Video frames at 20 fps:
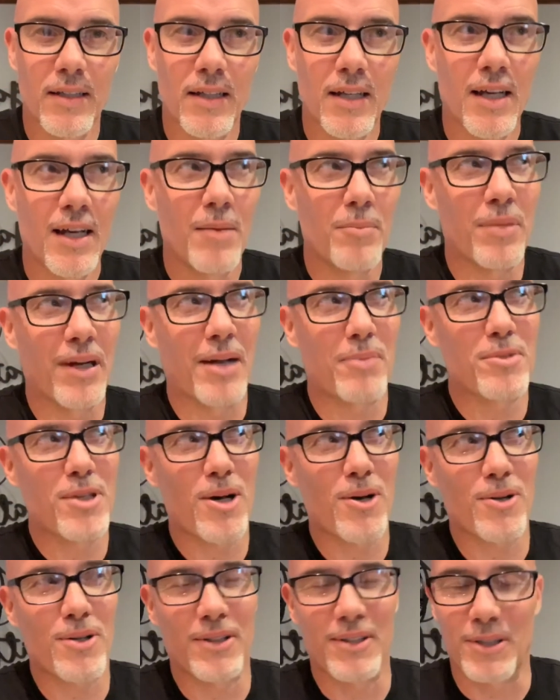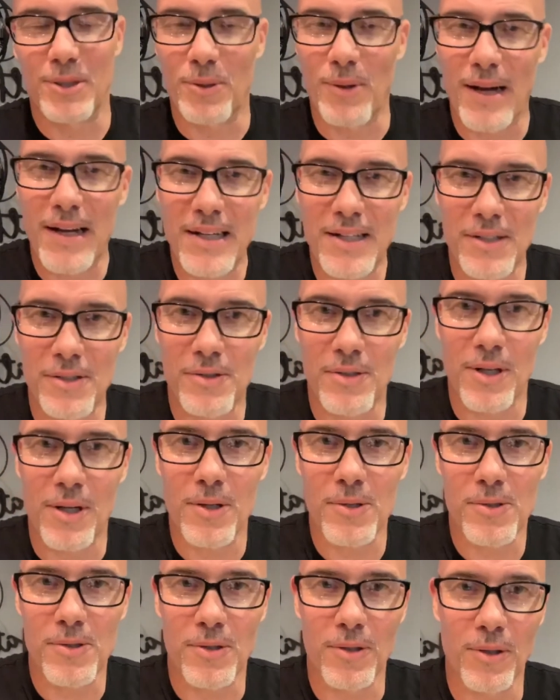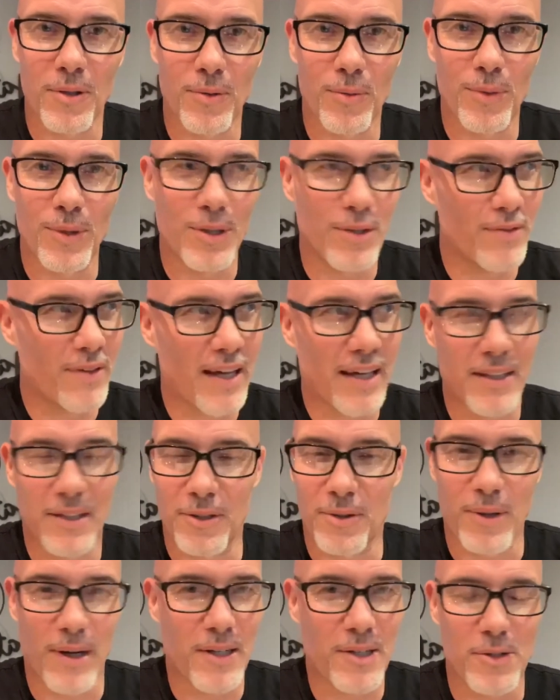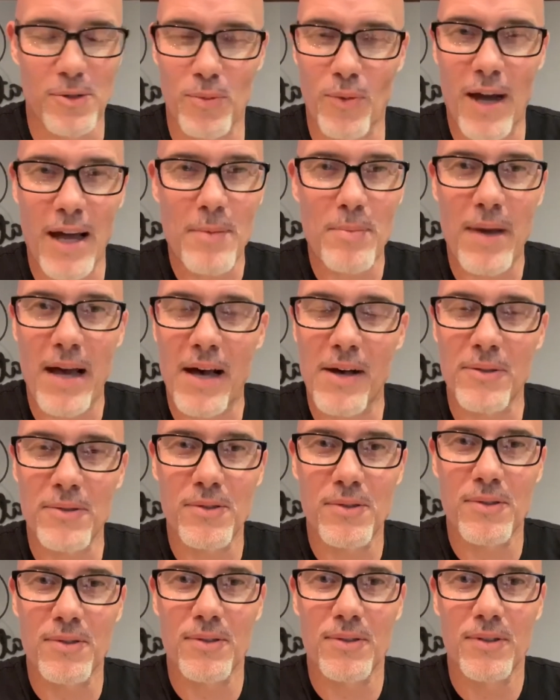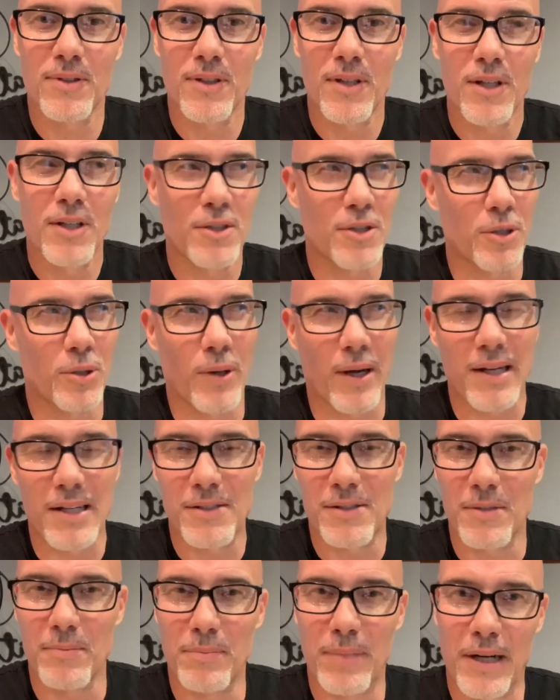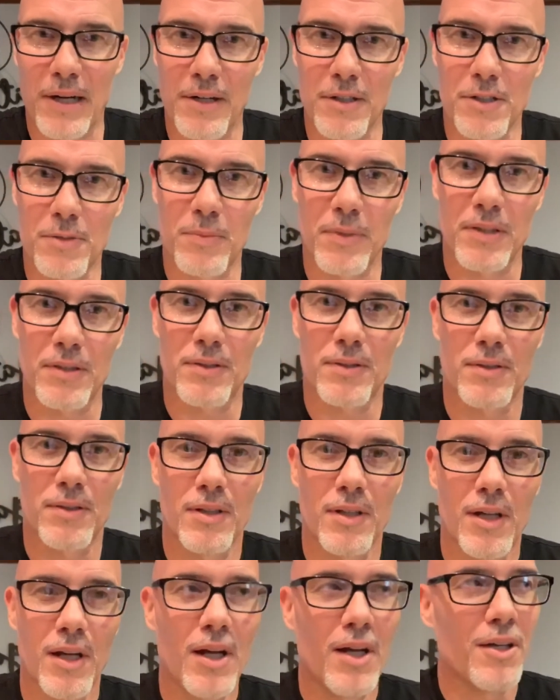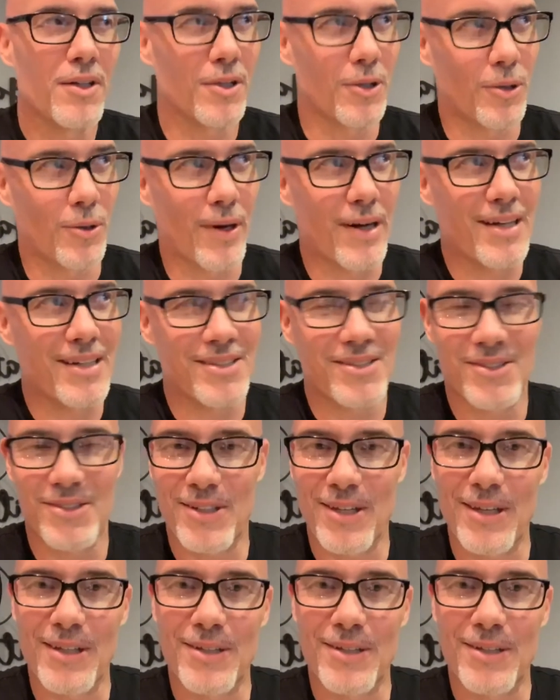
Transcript: But I'm talking the greatest also when you've had the greatest wipeouts, the greatest embarrassments, the greatest skids